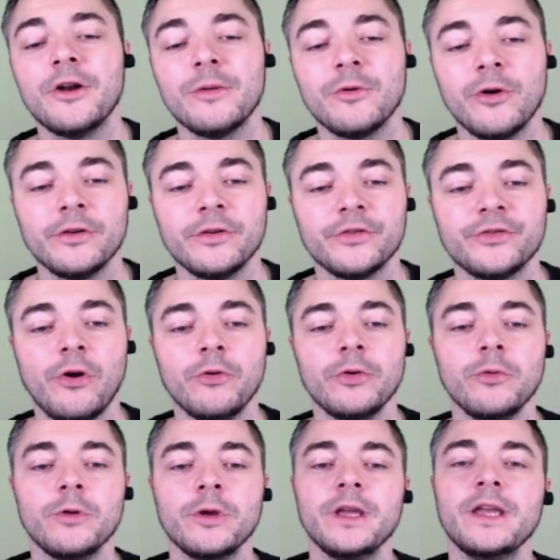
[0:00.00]
I'm going to show
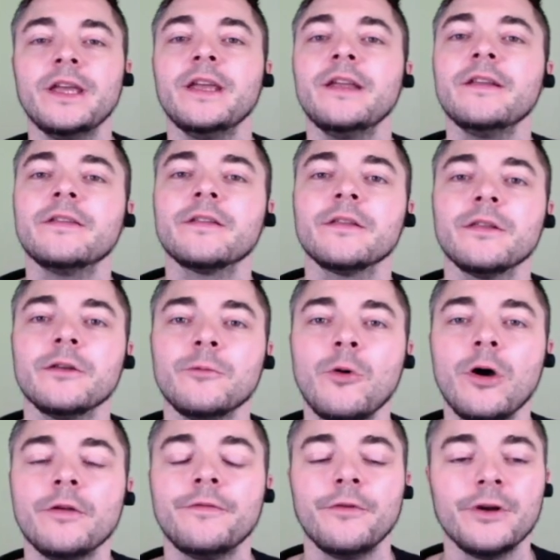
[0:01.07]
you is the
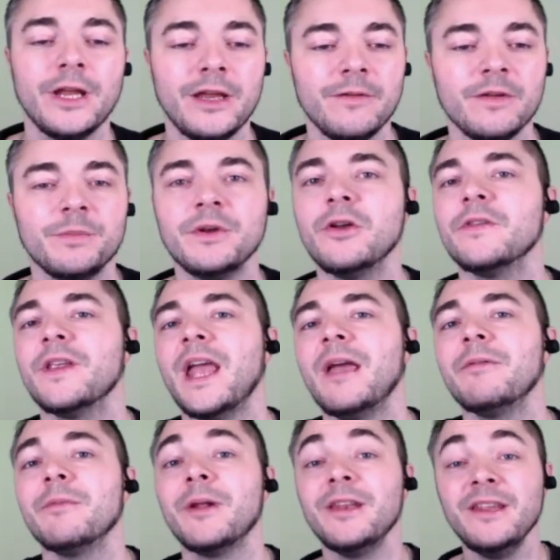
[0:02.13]
one for Naevys, because
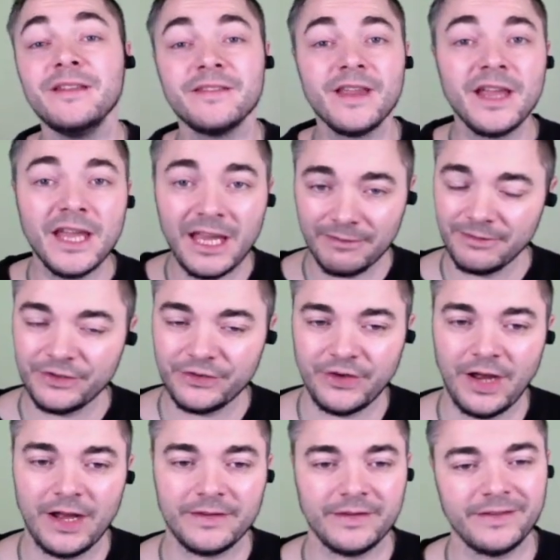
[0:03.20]
everybody needs Naevys
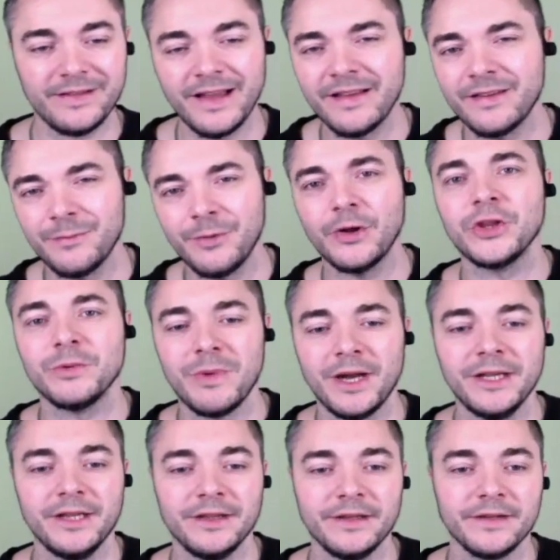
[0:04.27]
shards. It's less about the
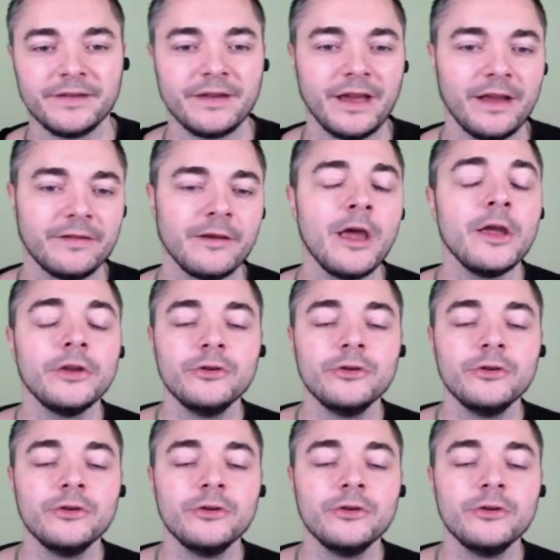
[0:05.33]
money in this case.